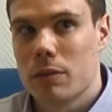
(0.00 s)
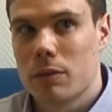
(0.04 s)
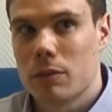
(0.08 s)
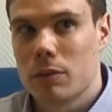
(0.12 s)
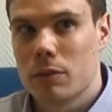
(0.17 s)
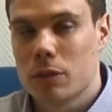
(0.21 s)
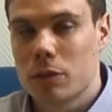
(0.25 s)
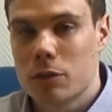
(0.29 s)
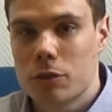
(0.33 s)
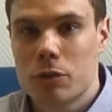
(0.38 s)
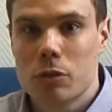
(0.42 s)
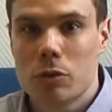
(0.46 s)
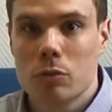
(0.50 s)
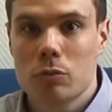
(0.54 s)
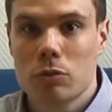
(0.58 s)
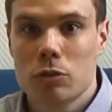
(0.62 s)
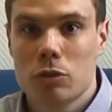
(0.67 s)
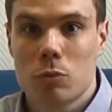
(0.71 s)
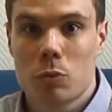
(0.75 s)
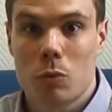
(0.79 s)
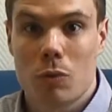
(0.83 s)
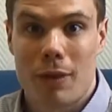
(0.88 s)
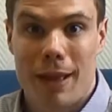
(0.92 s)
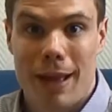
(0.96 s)
the
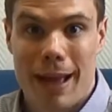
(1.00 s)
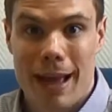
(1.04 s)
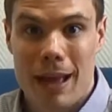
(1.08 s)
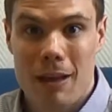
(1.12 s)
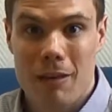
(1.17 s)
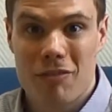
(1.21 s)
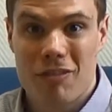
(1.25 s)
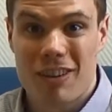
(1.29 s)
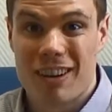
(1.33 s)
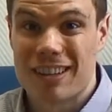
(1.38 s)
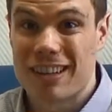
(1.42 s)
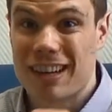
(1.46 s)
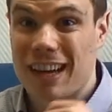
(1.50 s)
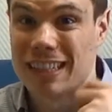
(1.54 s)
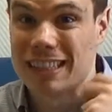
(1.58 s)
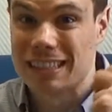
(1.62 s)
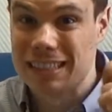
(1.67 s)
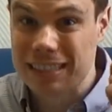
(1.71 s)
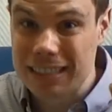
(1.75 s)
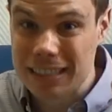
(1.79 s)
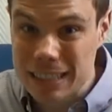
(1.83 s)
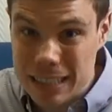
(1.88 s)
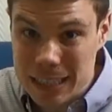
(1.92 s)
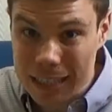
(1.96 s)
students will have an
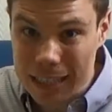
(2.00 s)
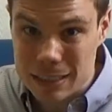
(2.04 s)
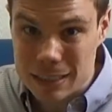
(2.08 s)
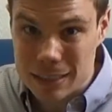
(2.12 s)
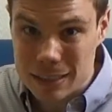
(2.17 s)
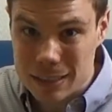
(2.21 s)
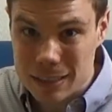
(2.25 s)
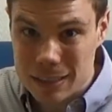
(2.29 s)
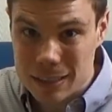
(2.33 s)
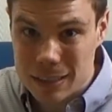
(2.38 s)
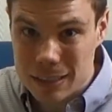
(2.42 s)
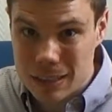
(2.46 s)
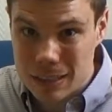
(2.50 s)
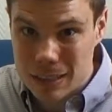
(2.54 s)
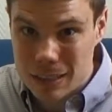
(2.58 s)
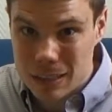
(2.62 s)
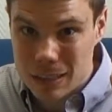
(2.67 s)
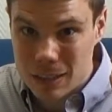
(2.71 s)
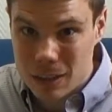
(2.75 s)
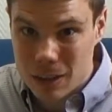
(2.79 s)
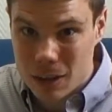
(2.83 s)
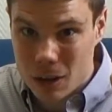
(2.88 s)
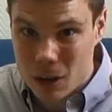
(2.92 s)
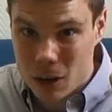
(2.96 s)
idea
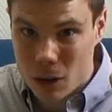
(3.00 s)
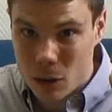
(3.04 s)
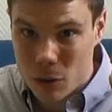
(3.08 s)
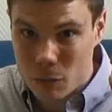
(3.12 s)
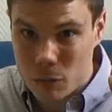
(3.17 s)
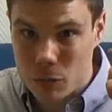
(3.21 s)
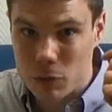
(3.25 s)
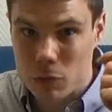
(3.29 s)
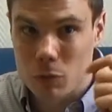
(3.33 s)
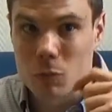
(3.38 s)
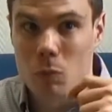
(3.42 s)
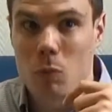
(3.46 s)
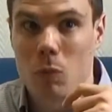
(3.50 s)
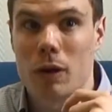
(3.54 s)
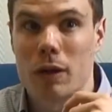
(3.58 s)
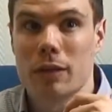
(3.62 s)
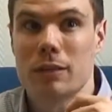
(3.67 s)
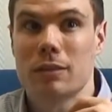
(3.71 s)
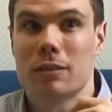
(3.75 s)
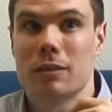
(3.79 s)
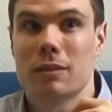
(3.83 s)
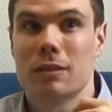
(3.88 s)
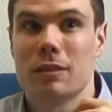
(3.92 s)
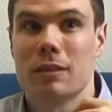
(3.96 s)
of
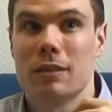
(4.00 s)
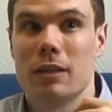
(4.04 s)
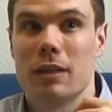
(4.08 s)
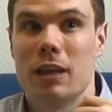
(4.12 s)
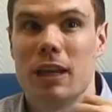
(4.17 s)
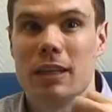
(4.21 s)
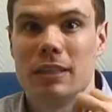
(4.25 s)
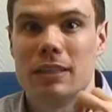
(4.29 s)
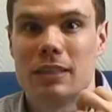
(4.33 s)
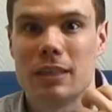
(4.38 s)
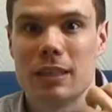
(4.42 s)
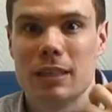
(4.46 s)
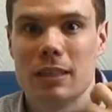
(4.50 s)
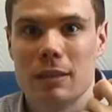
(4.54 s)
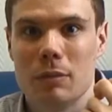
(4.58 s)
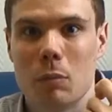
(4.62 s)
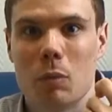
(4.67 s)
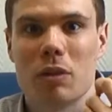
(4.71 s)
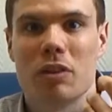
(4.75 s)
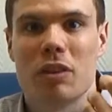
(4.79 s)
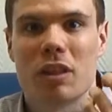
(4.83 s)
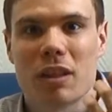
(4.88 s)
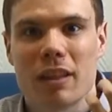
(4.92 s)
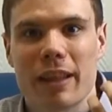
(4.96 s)
what
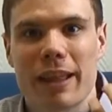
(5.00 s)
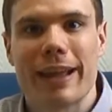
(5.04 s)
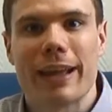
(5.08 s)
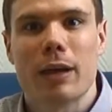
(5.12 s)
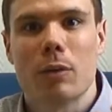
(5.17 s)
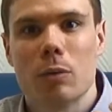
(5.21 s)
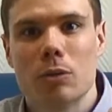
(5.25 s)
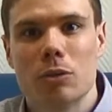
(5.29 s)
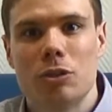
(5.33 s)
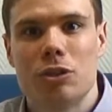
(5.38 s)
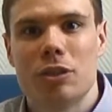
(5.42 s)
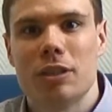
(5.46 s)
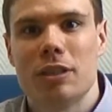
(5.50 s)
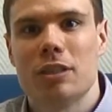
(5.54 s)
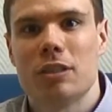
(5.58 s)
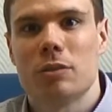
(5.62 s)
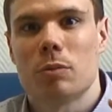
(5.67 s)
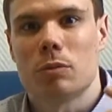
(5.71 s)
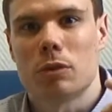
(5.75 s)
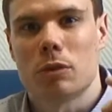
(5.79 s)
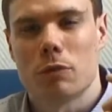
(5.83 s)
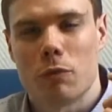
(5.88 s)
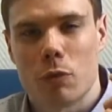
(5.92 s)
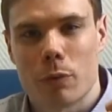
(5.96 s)
the language is,
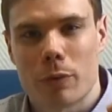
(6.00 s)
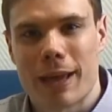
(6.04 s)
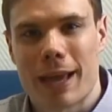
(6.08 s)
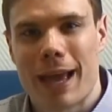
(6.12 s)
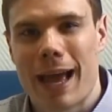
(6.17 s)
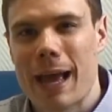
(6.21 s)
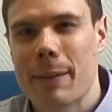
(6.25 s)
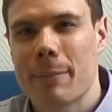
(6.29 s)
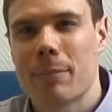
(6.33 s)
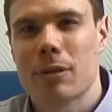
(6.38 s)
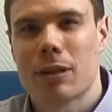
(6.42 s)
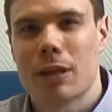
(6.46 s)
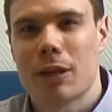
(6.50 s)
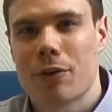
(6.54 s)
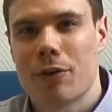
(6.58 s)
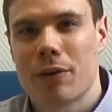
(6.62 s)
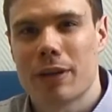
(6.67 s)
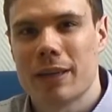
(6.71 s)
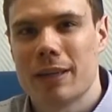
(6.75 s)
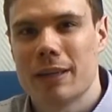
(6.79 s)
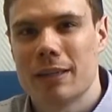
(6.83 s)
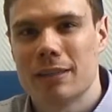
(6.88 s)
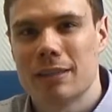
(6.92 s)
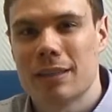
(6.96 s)
what the
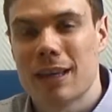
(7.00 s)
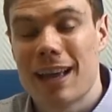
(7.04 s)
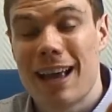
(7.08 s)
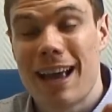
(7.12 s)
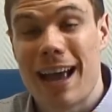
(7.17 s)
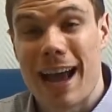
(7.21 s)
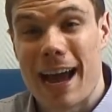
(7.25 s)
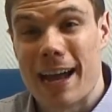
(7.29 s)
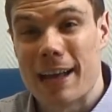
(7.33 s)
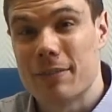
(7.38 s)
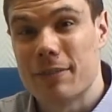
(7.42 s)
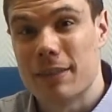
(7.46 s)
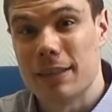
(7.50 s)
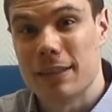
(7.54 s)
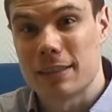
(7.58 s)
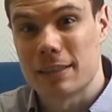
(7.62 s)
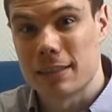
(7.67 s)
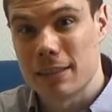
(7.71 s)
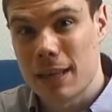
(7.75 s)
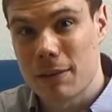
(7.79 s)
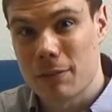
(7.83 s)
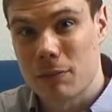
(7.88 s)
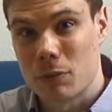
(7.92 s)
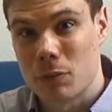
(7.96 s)
vocabulary is at this
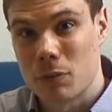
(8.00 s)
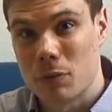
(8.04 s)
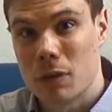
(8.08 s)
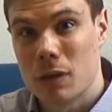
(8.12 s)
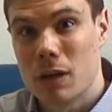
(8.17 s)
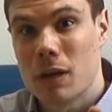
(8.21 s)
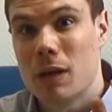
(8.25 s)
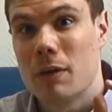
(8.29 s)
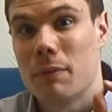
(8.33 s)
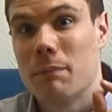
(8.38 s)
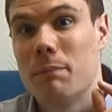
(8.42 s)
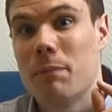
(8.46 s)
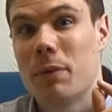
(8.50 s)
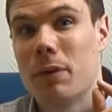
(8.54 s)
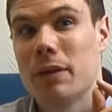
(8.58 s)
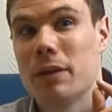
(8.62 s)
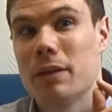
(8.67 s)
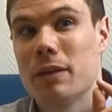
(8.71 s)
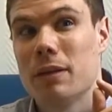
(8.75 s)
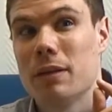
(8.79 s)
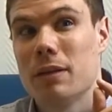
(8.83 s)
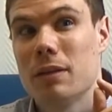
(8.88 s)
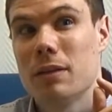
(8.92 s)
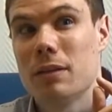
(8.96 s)
level.
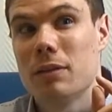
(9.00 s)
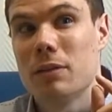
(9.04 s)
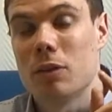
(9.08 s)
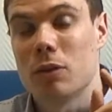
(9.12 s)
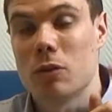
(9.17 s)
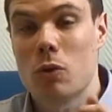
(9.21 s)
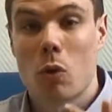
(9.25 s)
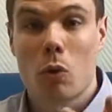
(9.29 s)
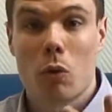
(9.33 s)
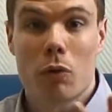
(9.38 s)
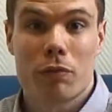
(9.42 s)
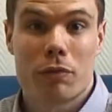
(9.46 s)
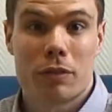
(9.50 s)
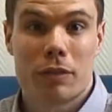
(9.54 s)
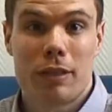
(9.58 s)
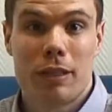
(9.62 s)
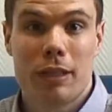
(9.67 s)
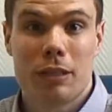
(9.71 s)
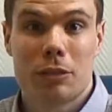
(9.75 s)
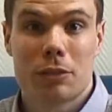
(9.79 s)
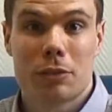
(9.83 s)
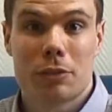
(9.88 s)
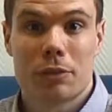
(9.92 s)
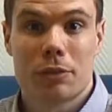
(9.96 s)
But the goal of the
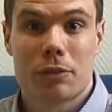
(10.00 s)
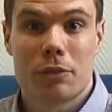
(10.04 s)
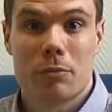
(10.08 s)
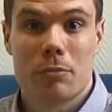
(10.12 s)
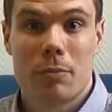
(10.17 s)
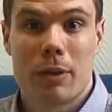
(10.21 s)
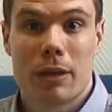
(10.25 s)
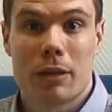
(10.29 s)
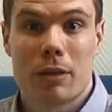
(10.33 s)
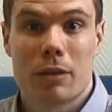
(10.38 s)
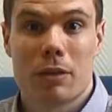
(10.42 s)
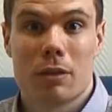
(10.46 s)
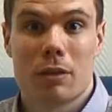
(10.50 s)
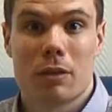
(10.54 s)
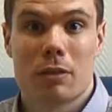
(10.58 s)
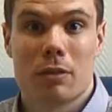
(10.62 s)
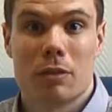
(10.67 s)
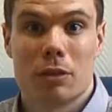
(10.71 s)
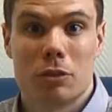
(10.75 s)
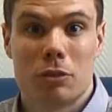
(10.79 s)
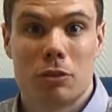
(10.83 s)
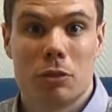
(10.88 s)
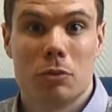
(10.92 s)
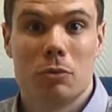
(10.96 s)
teacher is to make
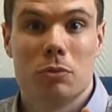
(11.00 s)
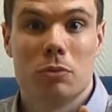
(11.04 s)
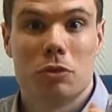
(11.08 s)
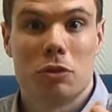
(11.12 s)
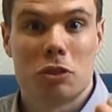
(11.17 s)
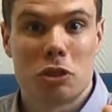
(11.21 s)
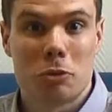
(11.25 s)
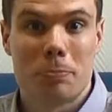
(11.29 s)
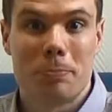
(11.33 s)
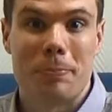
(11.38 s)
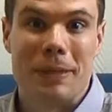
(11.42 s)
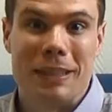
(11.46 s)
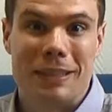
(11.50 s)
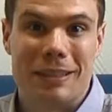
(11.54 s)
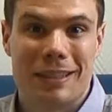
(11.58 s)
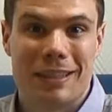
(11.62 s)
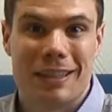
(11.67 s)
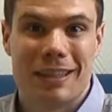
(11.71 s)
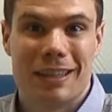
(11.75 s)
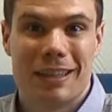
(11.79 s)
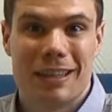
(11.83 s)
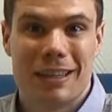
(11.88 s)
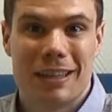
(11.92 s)
the students speak.